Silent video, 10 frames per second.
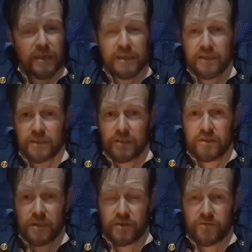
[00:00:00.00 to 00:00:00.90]
Yet
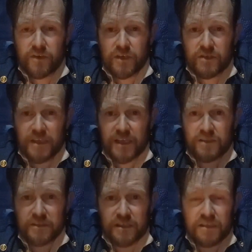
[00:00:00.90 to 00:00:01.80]
another version
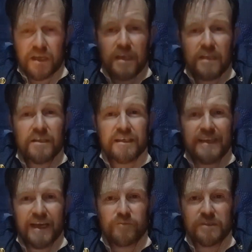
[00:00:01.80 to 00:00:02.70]
has it that the
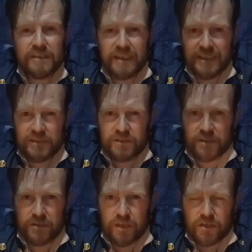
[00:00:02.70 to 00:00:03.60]
captain is the
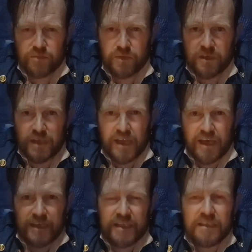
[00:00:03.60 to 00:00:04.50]
Dutchman,
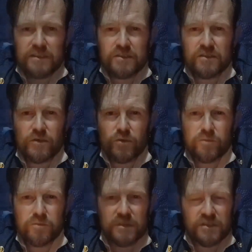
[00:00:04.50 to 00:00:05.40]
and he is
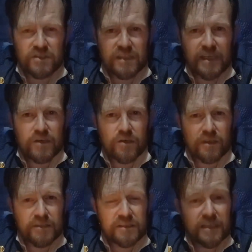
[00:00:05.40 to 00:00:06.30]
doomed to sail
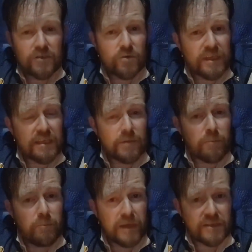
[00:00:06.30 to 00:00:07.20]
until he can
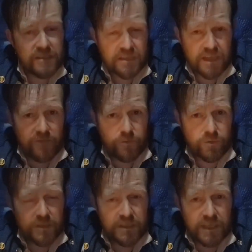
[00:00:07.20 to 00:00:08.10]
best the
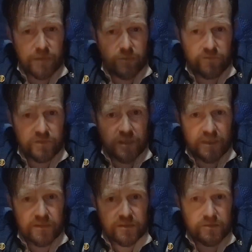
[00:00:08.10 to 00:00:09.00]
devil in a game of
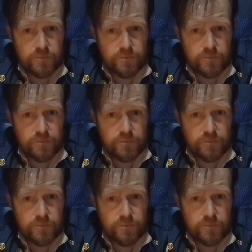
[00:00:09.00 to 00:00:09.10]
dice.